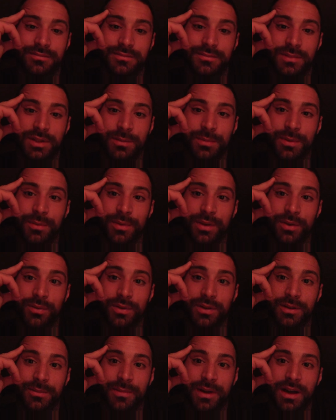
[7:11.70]
The people that
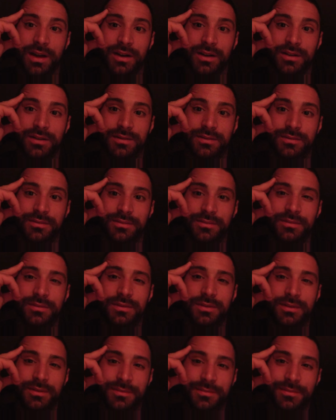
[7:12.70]
really matter,
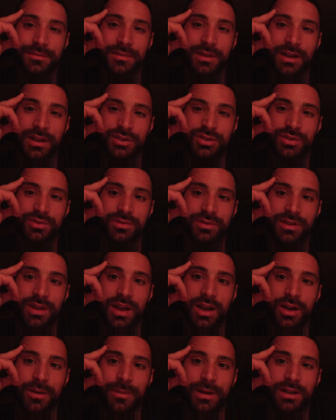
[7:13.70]
actually really
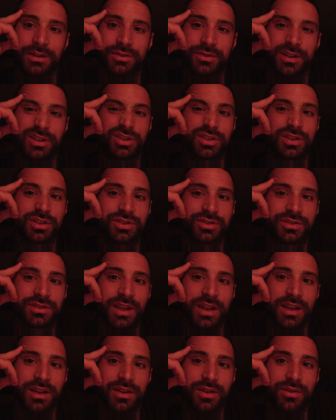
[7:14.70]
care about you, actually
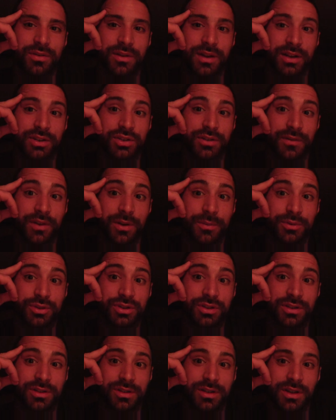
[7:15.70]
understand you, and actually very
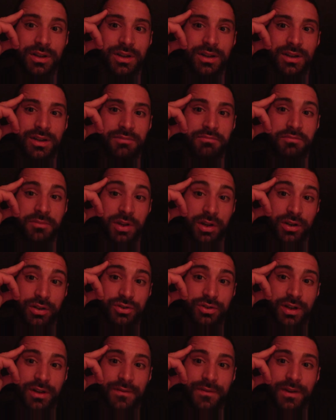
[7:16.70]
mature, they're going
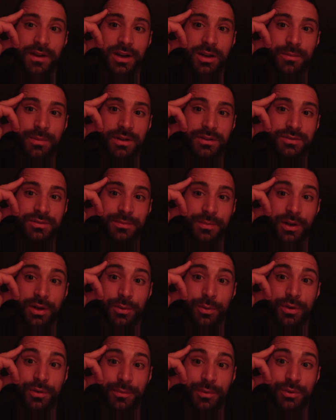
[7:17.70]
to try to find out both,
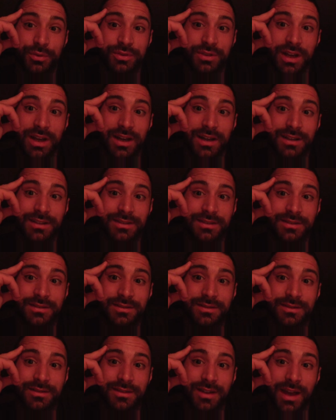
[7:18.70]
both, both sides.
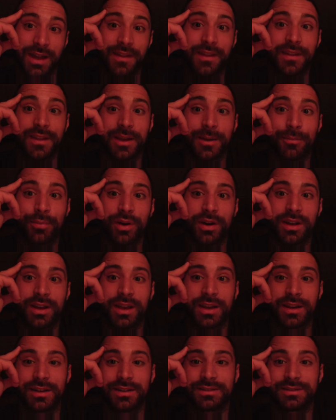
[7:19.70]
And then they can
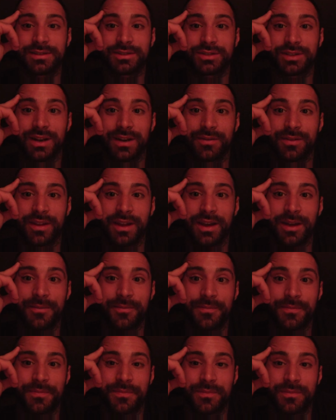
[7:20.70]
predicate a decision after
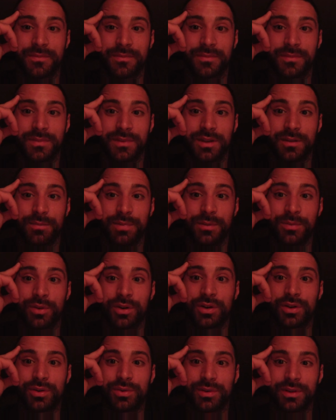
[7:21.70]
that. If people
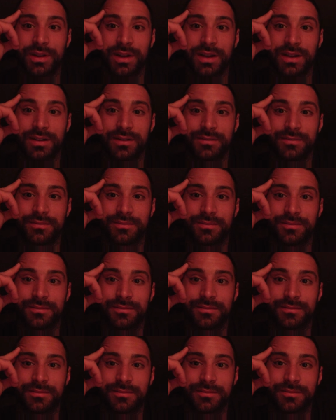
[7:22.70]
aren't doing that,
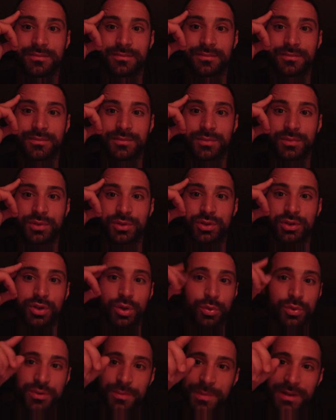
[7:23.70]

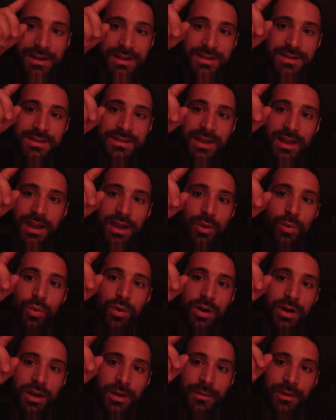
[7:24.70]
don't spend a second
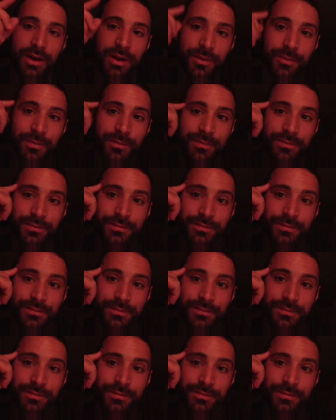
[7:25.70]
worrying about them.